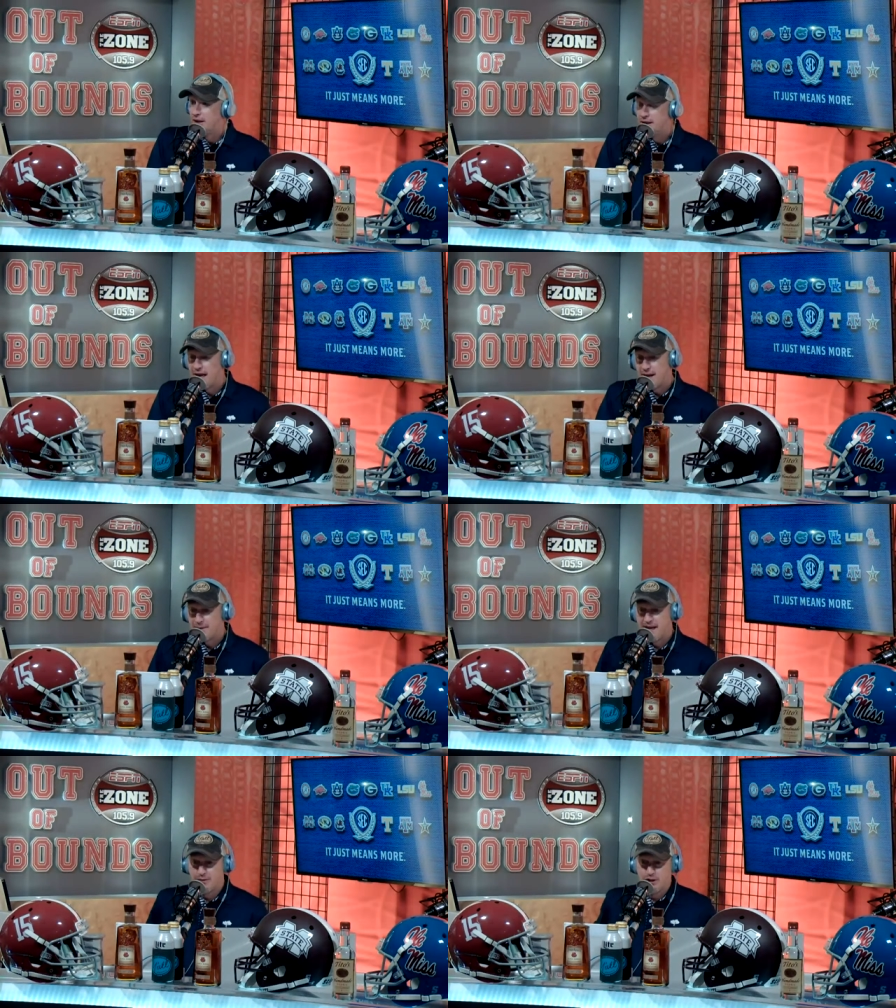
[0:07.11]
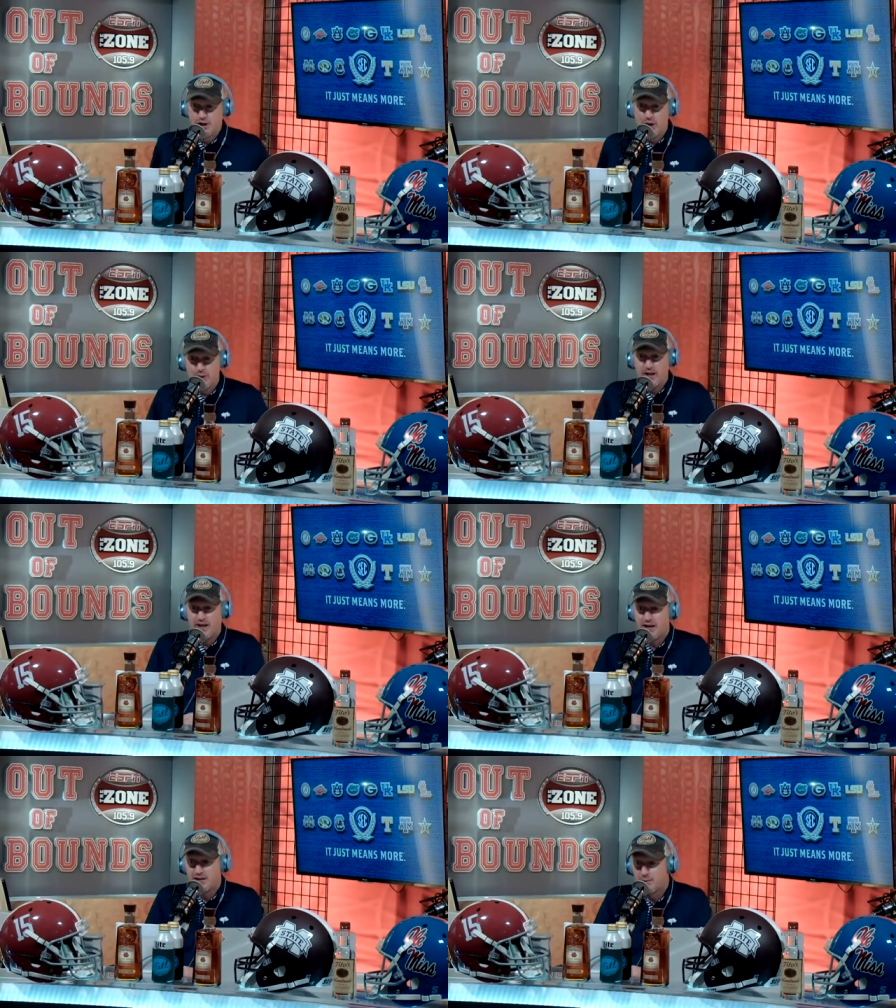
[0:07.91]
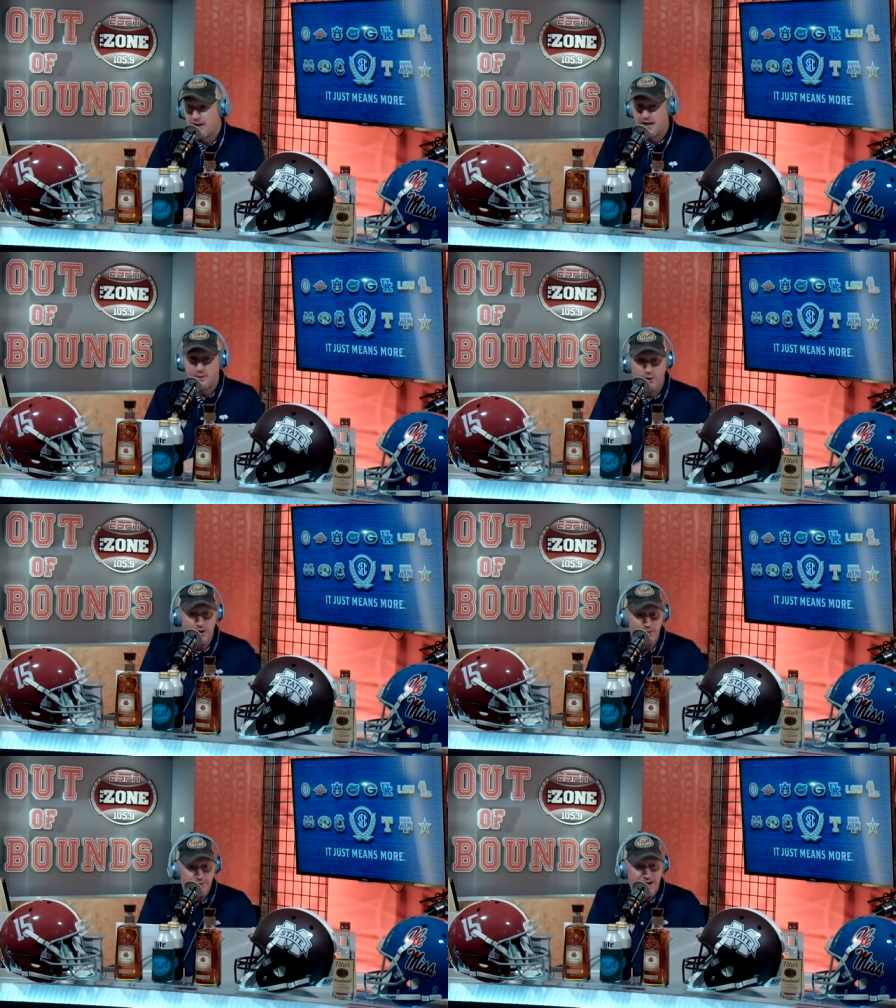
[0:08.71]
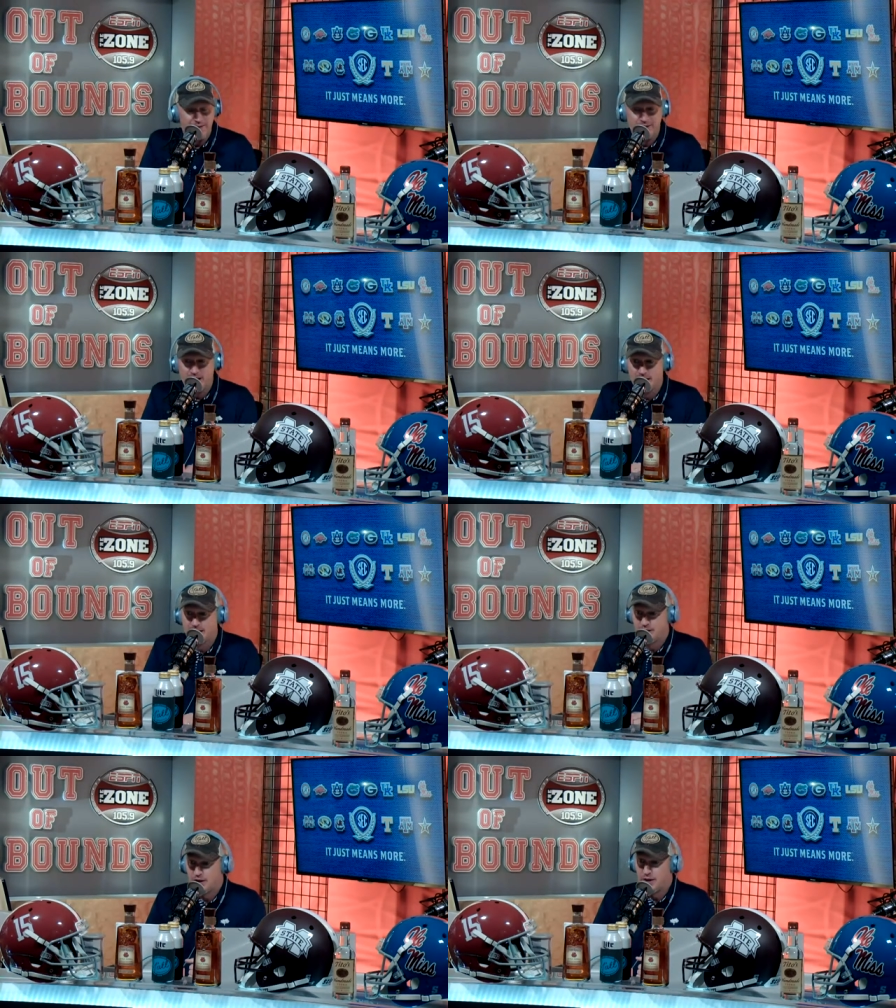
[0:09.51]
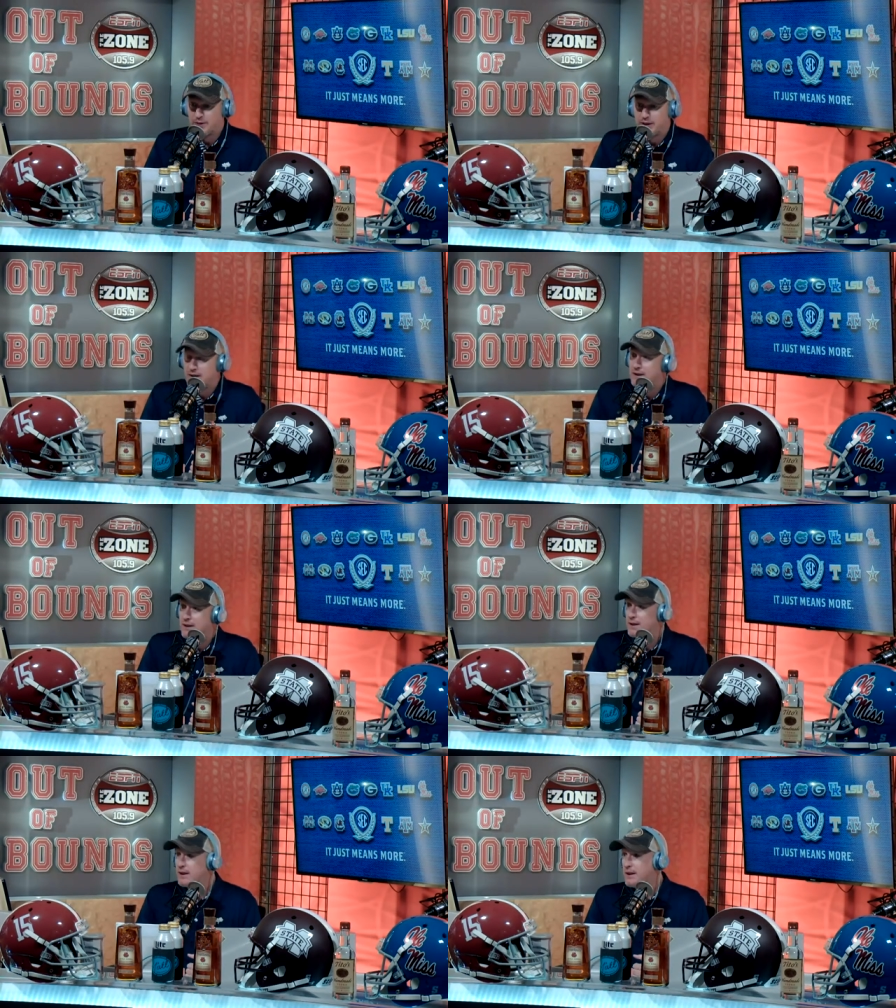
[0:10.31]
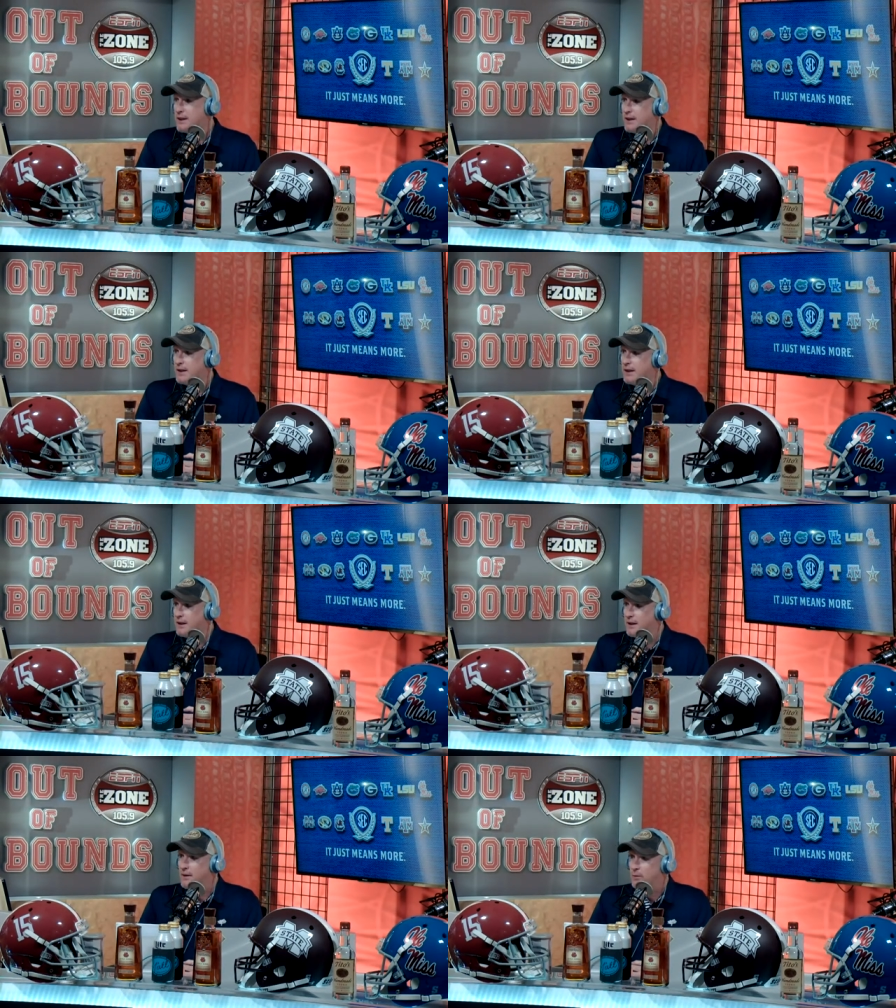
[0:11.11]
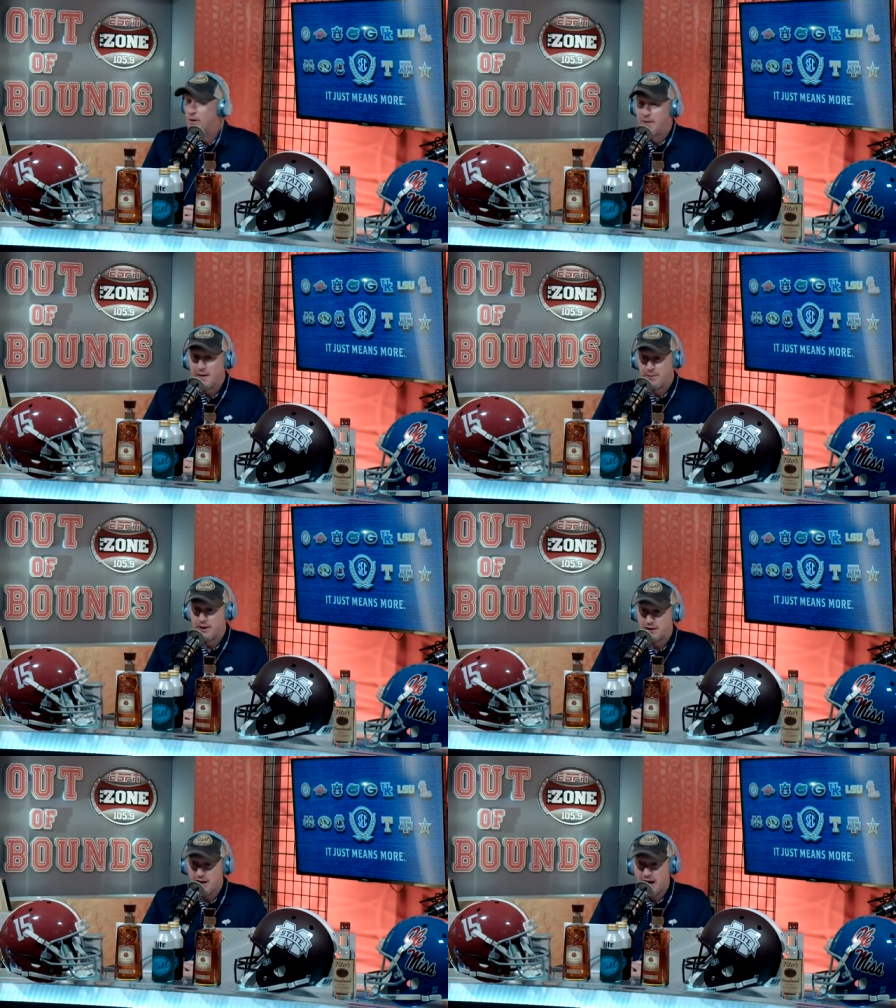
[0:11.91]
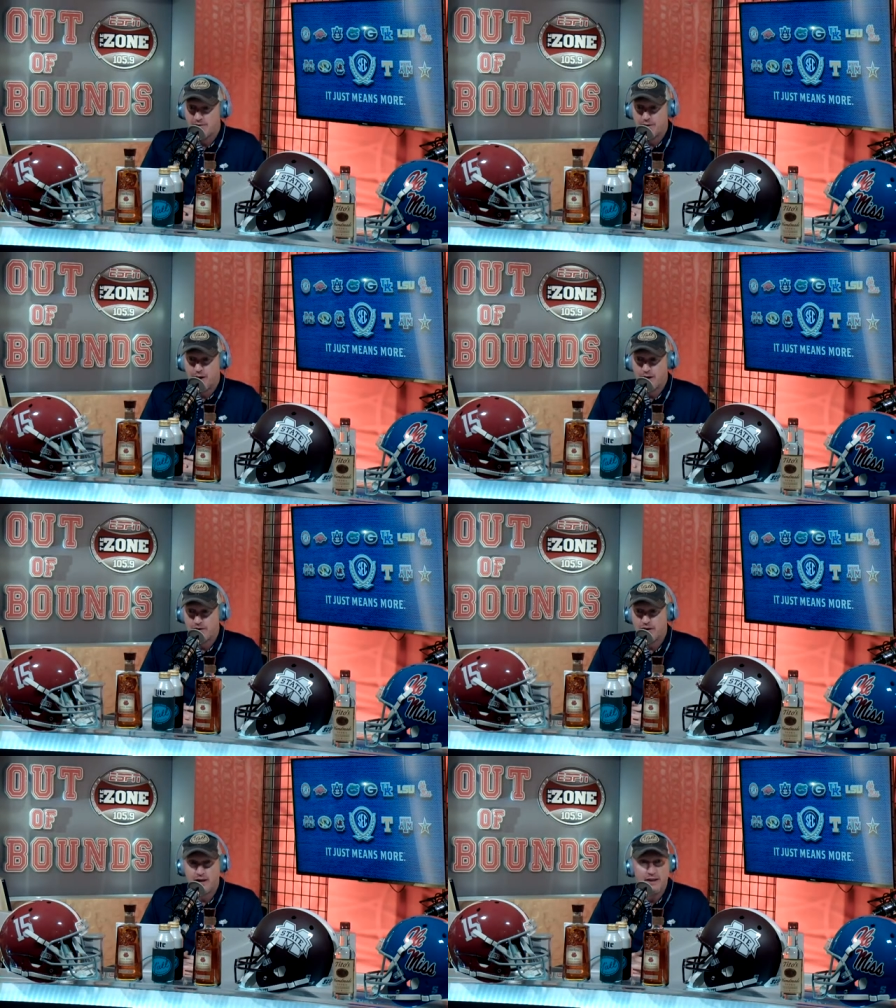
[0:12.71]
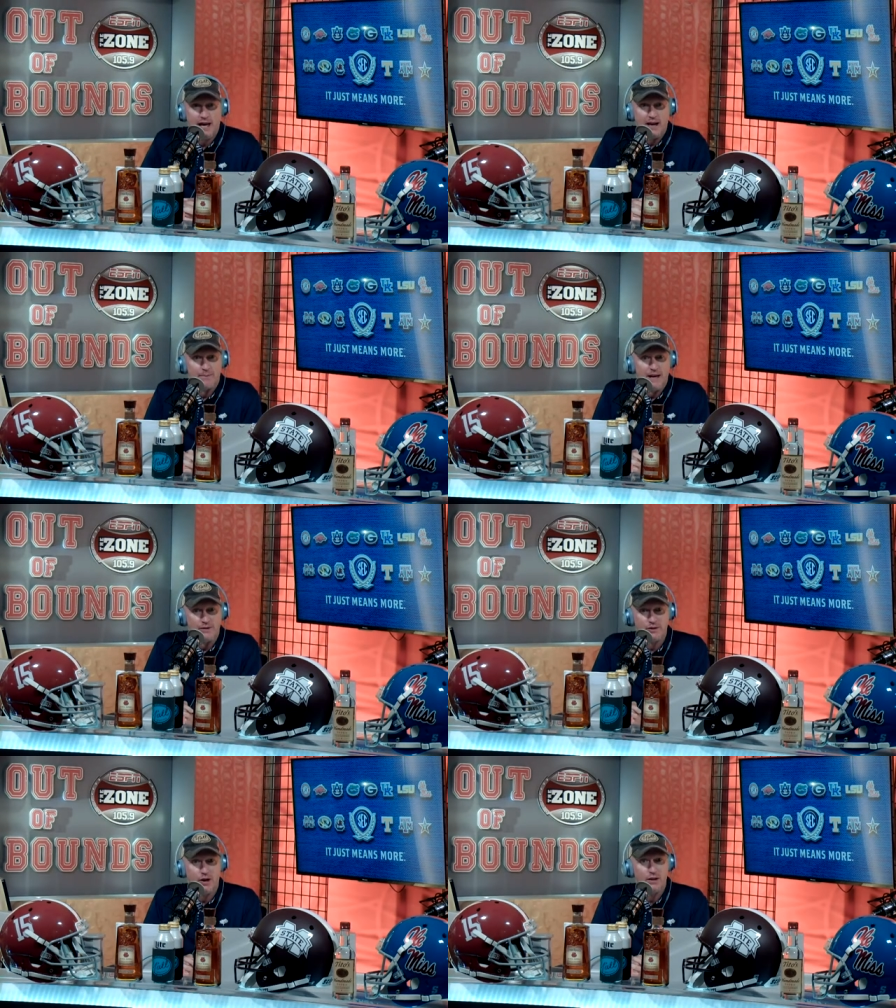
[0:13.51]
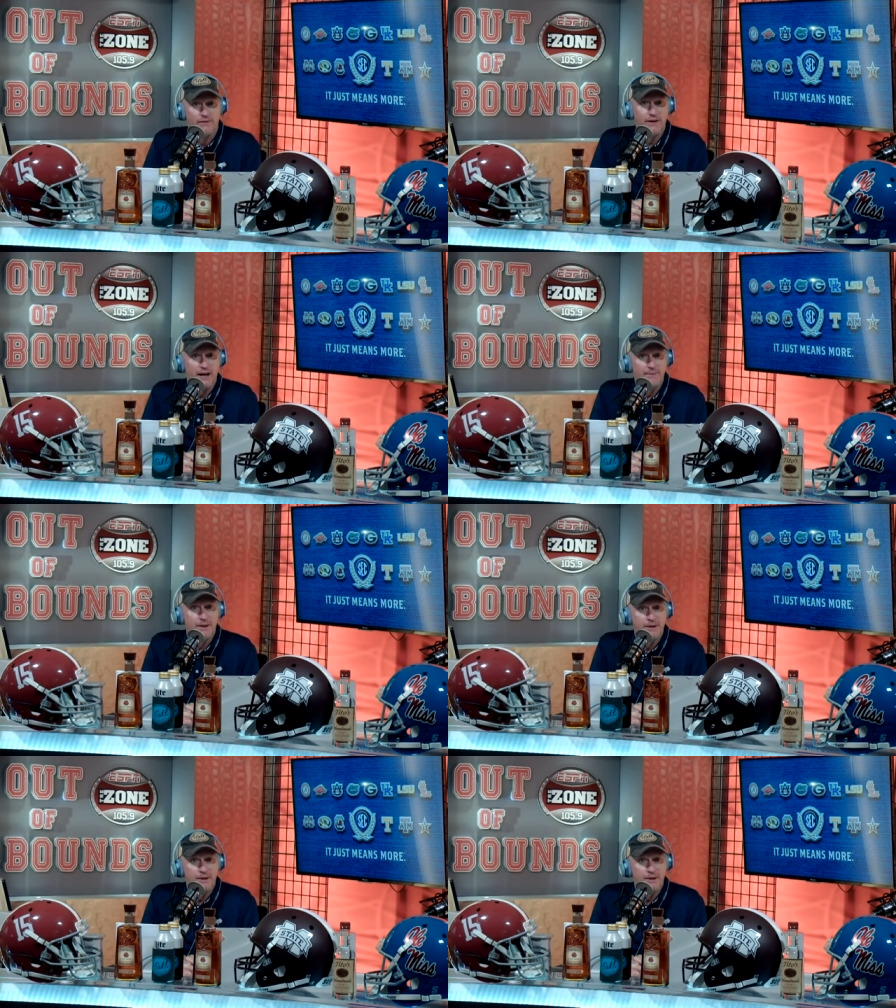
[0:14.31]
The Out of Bounds Show, ESPN 1059 The Zone. We may put Scott Frost in the Out of Bounds Hall of Fame.